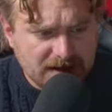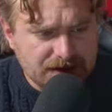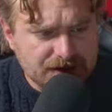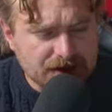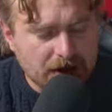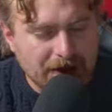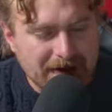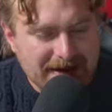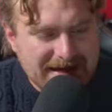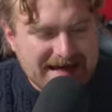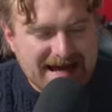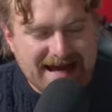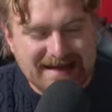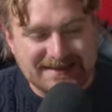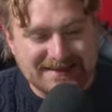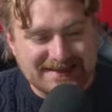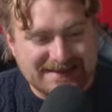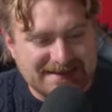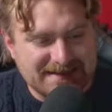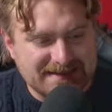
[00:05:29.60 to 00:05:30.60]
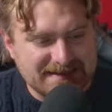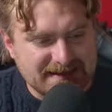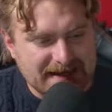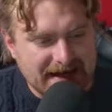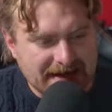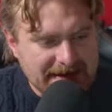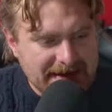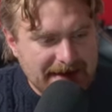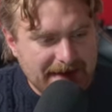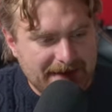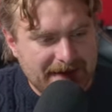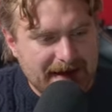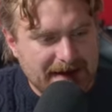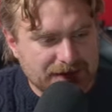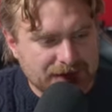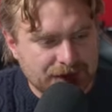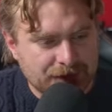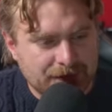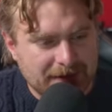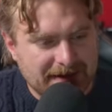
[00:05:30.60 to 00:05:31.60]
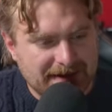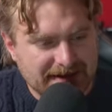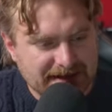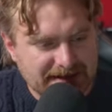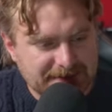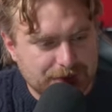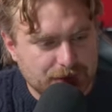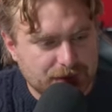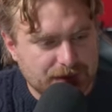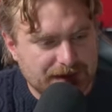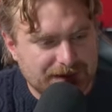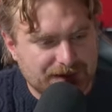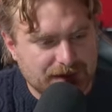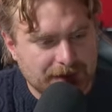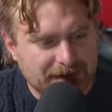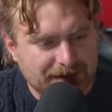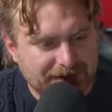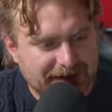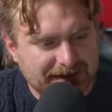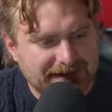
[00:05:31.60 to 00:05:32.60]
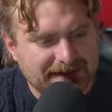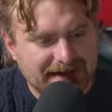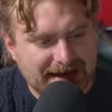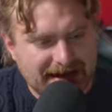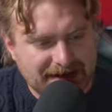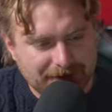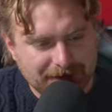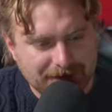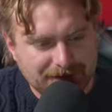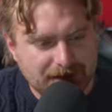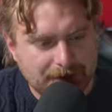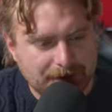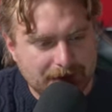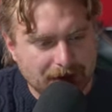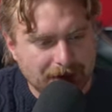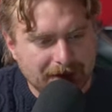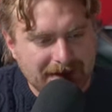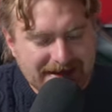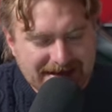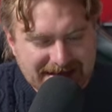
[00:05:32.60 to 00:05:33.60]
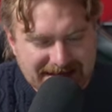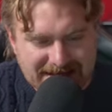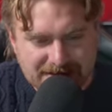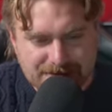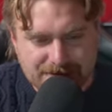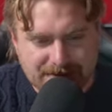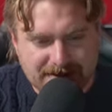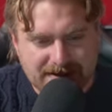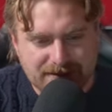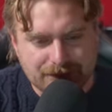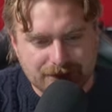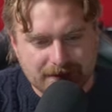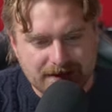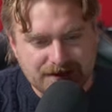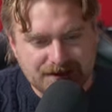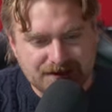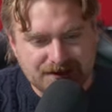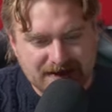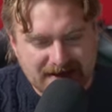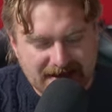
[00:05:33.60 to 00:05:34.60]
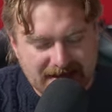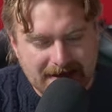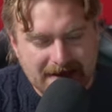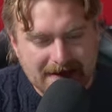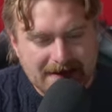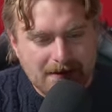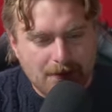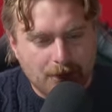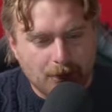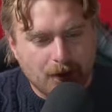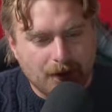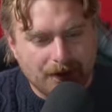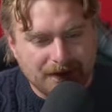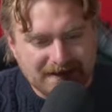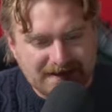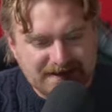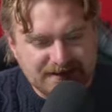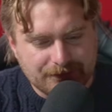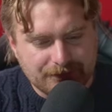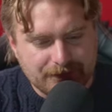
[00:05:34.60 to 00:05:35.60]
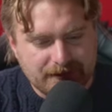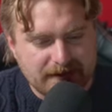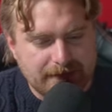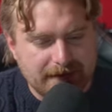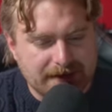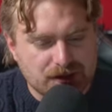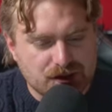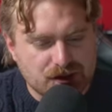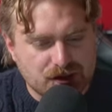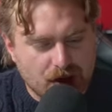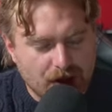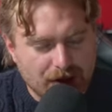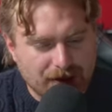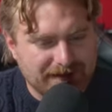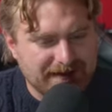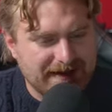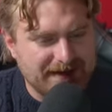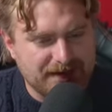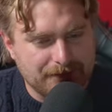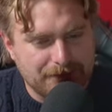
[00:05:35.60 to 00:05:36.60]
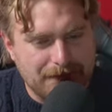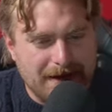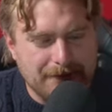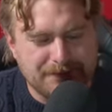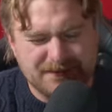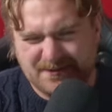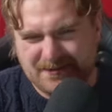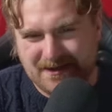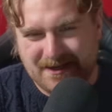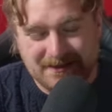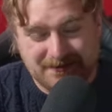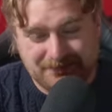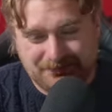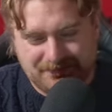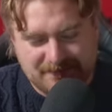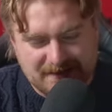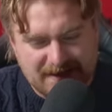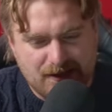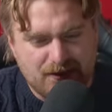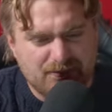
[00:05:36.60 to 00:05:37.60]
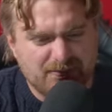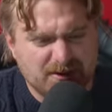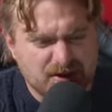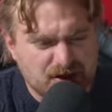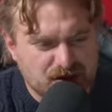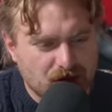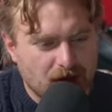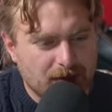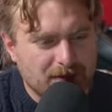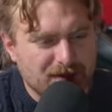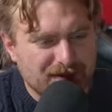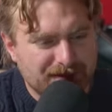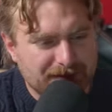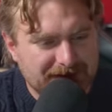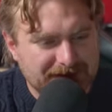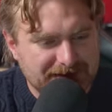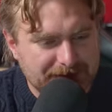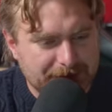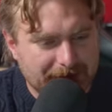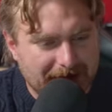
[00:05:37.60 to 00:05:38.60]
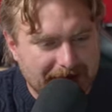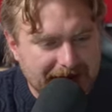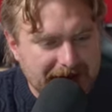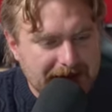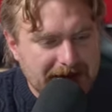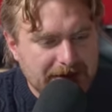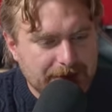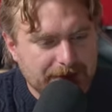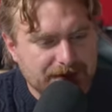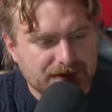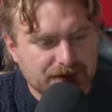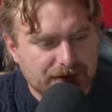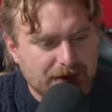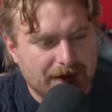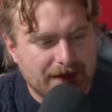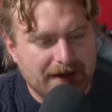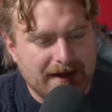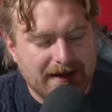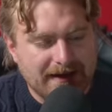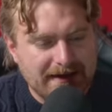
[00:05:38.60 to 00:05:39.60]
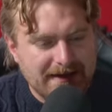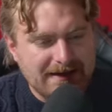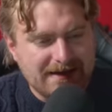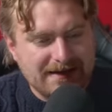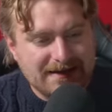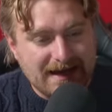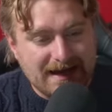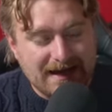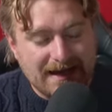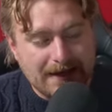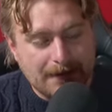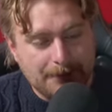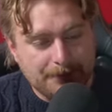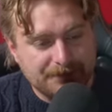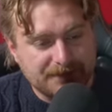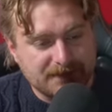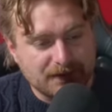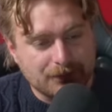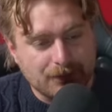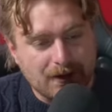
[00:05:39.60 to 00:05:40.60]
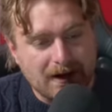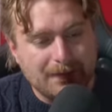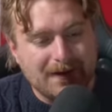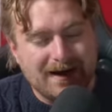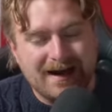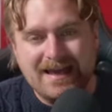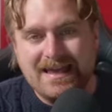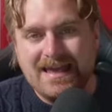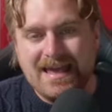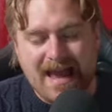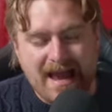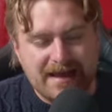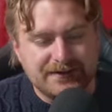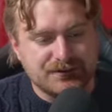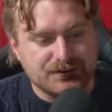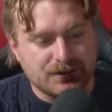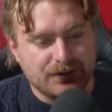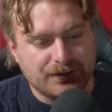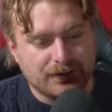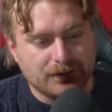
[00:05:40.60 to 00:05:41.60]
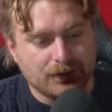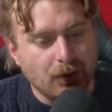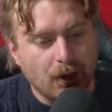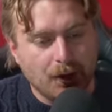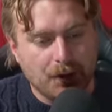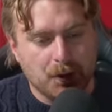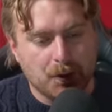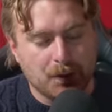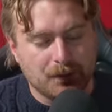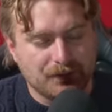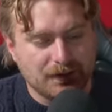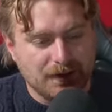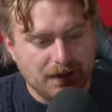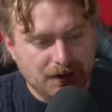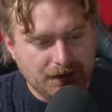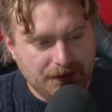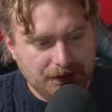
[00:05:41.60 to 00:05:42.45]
So as it did say, that Ukraine is pushing from Livadni and Rivnopol into these regions here, what isn't really being shown on the other maps, as they don't really show movements, but we do know that the Rybar has shown a lot of